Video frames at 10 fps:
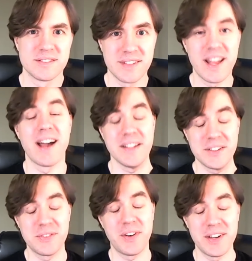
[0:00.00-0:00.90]
Yeah,
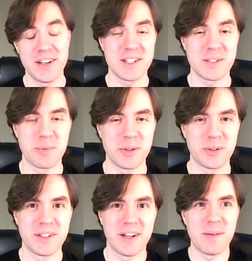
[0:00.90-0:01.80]
it's a very nice
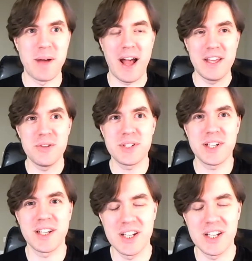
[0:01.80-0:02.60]
mode. Um, I use it in